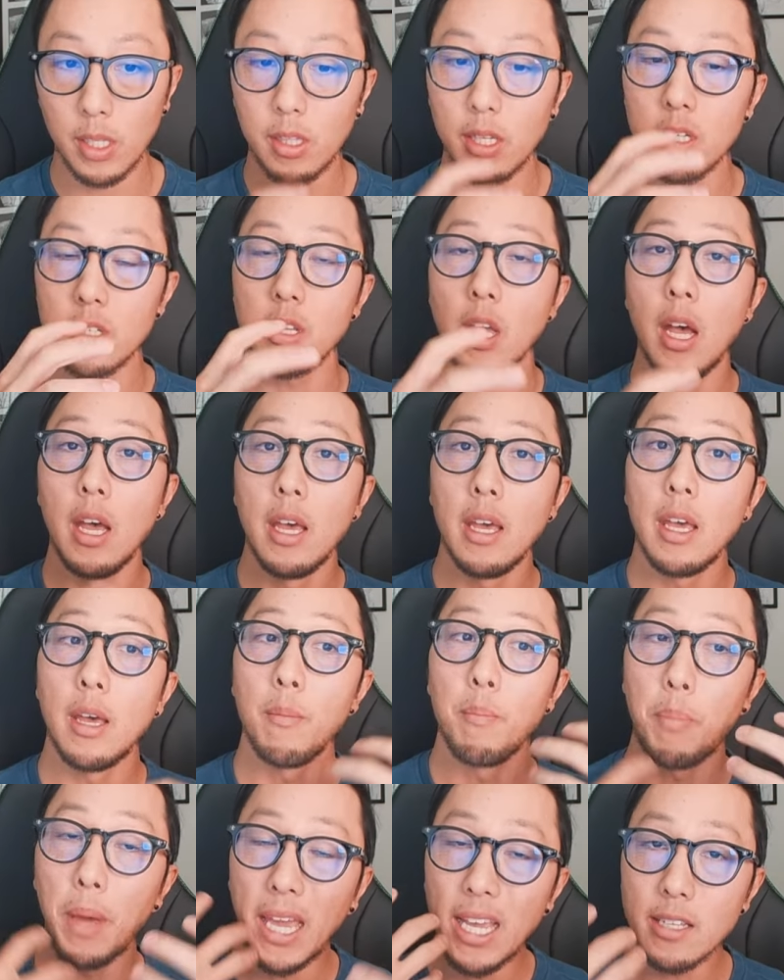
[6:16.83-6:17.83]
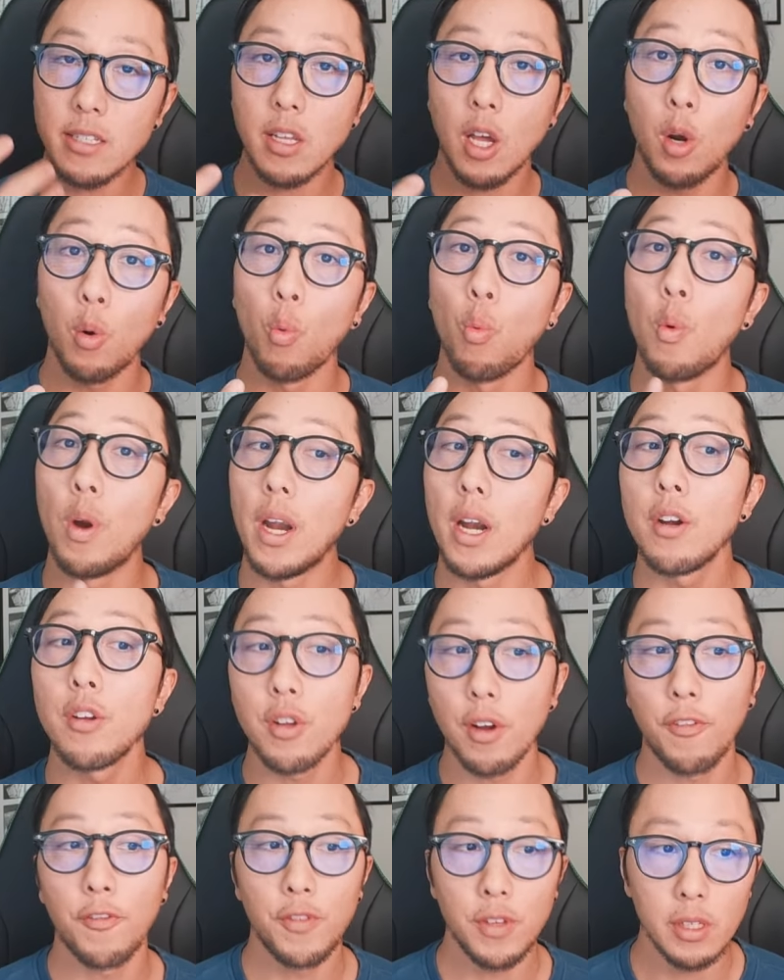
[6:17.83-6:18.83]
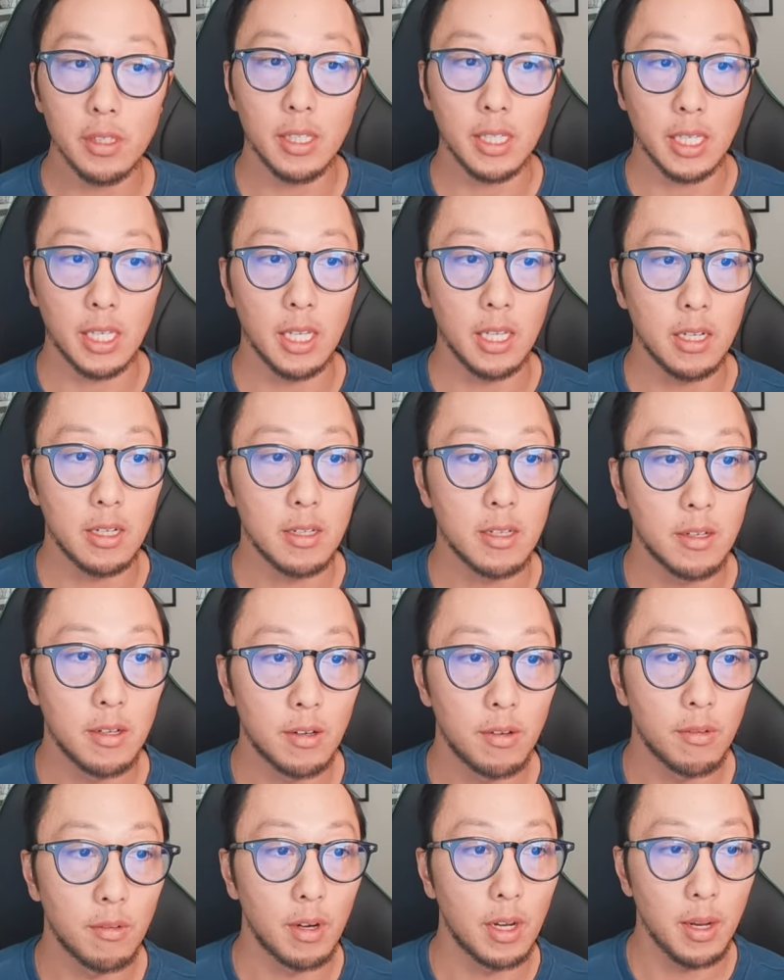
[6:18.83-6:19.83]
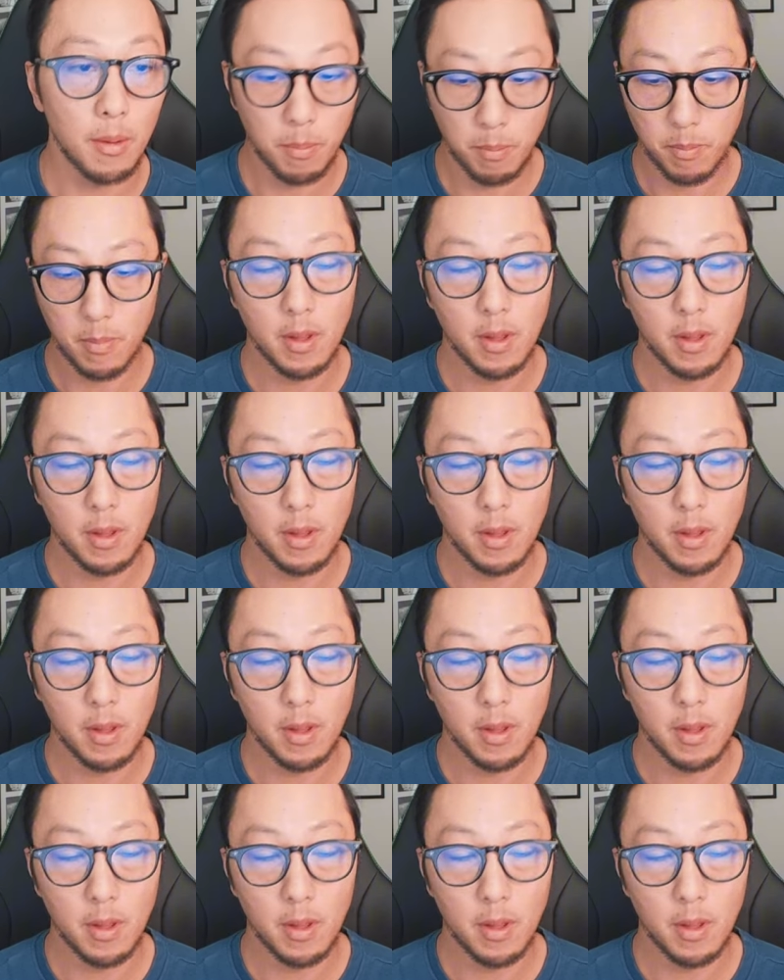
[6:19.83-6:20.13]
There's, based on where you're feeling it, right?